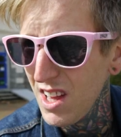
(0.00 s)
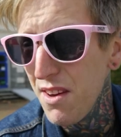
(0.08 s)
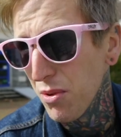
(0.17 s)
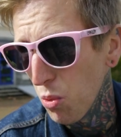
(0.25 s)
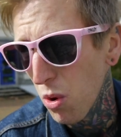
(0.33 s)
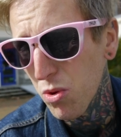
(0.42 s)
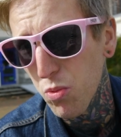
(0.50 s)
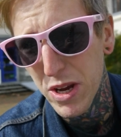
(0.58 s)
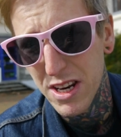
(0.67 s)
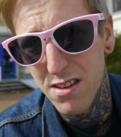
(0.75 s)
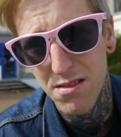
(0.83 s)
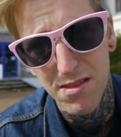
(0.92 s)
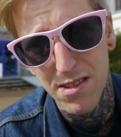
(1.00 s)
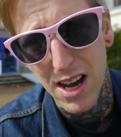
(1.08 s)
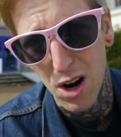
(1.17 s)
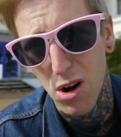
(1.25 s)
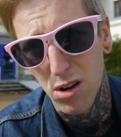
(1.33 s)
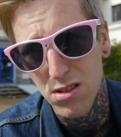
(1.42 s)
if it was weed
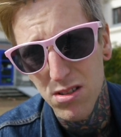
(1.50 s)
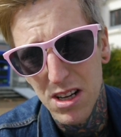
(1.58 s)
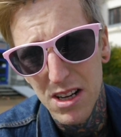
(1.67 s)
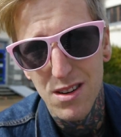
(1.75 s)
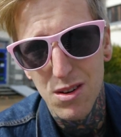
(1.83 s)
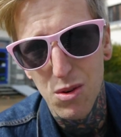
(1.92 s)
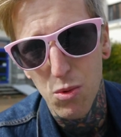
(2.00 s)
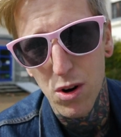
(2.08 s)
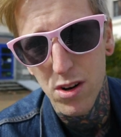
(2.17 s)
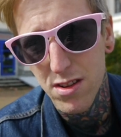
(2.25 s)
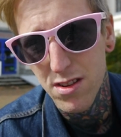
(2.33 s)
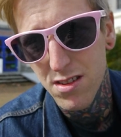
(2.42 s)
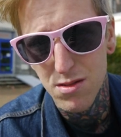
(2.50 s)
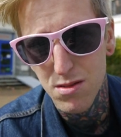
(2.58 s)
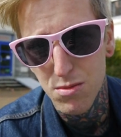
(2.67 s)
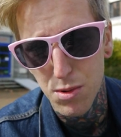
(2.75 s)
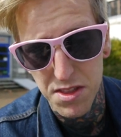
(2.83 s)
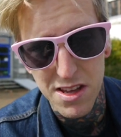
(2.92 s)
at all, was
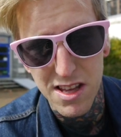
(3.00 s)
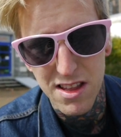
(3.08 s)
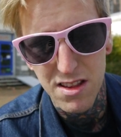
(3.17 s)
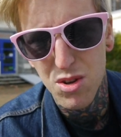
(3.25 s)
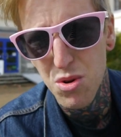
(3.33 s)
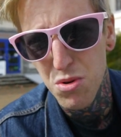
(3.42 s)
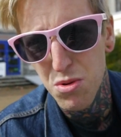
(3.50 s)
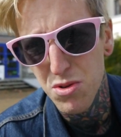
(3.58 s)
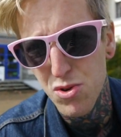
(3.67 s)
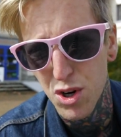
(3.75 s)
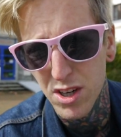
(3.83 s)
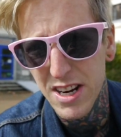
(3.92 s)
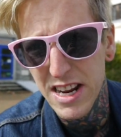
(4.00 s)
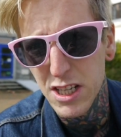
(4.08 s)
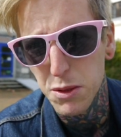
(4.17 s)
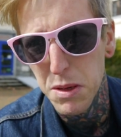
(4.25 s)
with these two drunk Danish